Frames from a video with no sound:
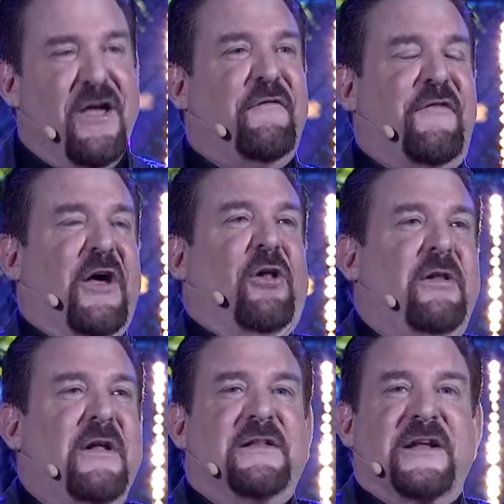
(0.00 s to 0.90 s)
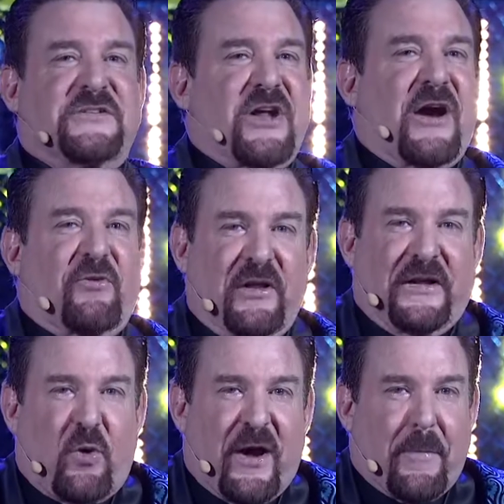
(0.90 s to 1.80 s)
Phil, let's talk really
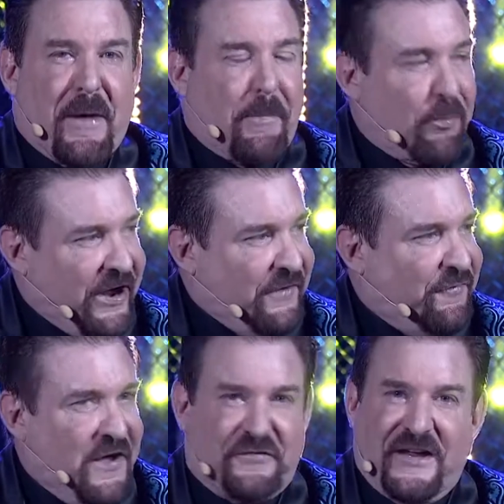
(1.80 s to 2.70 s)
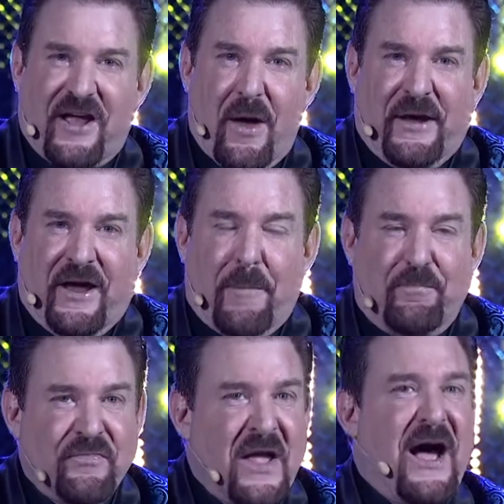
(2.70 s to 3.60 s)
quick about Brave 50 coming up.
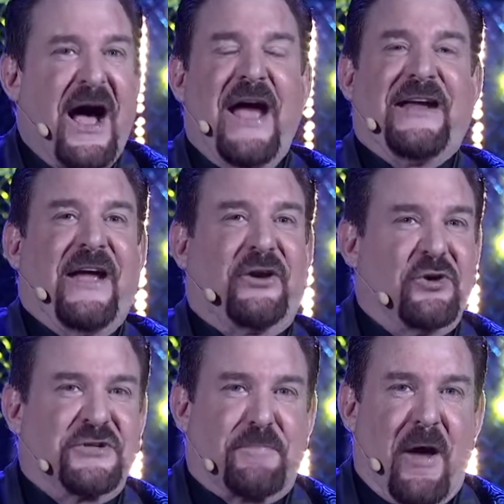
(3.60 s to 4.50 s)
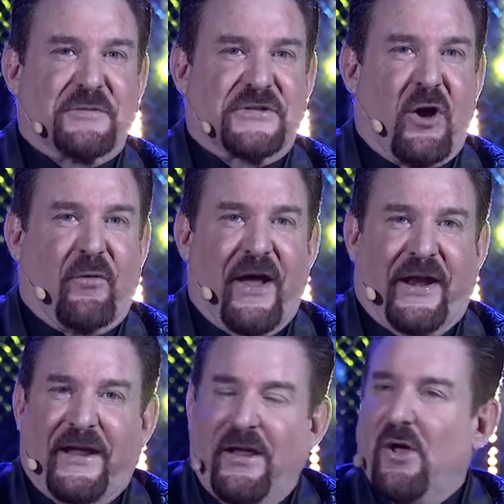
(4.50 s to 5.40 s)
I get goosebumps
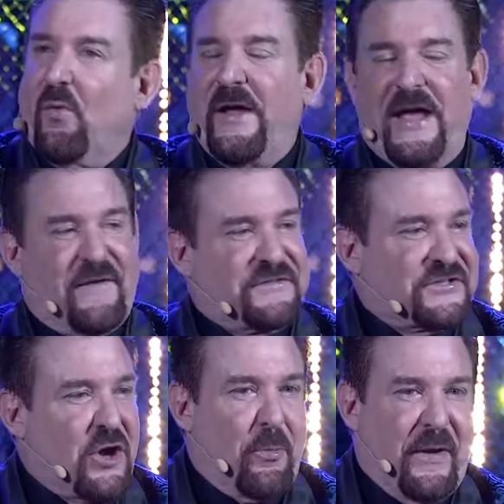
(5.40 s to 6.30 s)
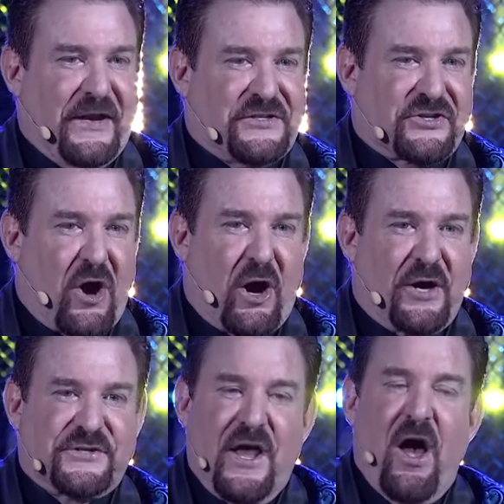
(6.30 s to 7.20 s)
already. We have so many
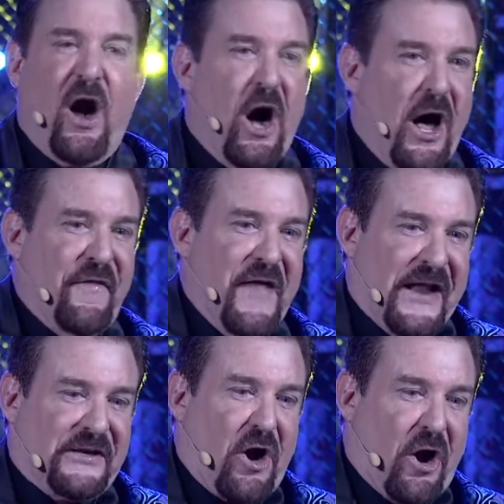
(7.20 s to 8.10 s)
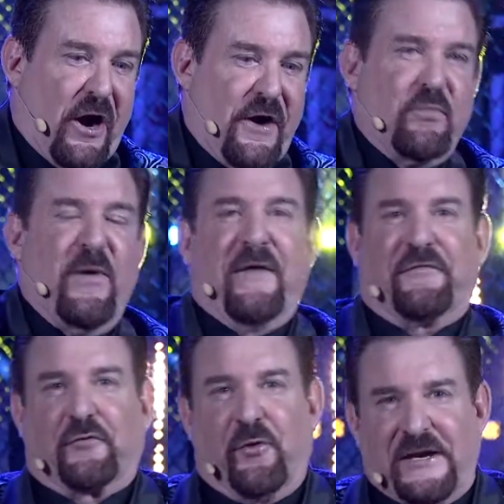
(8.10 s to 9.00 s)
stars on that card. We have
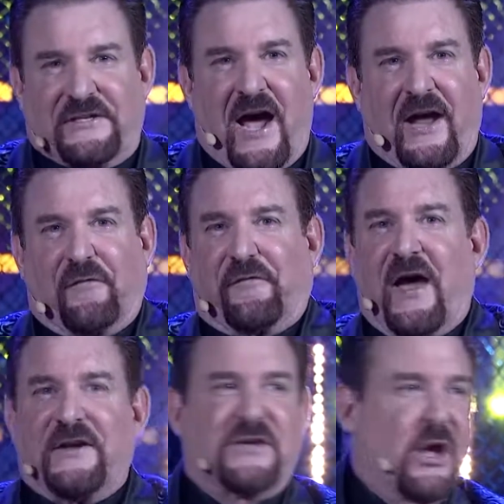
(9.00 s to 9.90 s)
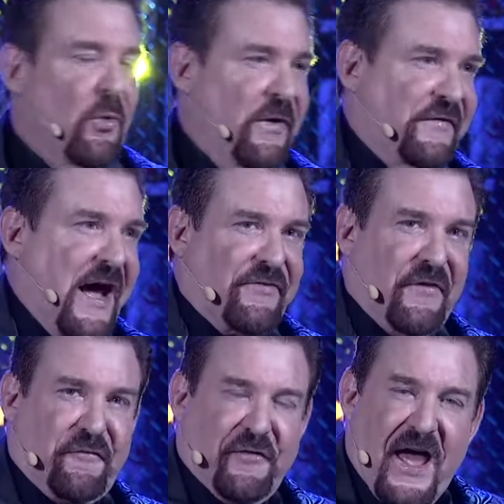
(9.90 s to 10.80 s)
3 title fights. We've got the
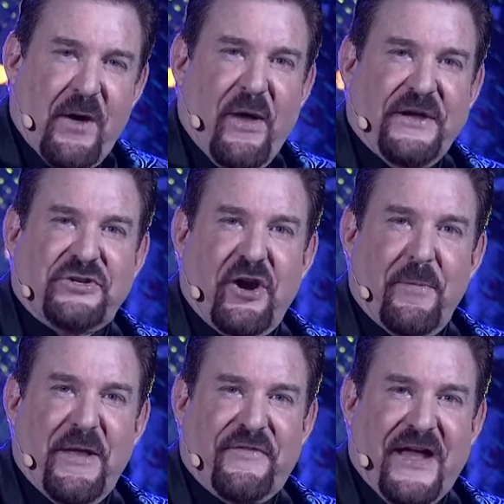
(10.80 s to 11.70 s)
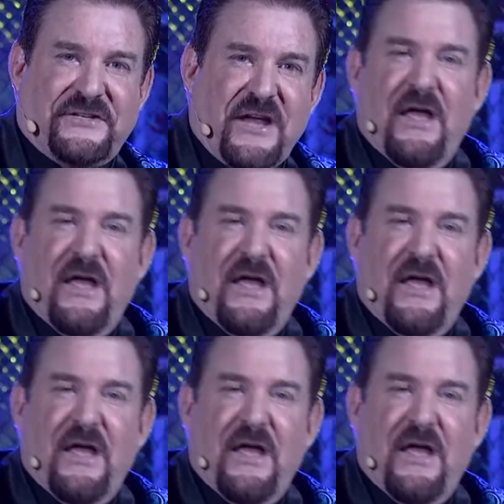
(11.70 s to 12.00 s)
flyweight tournament that's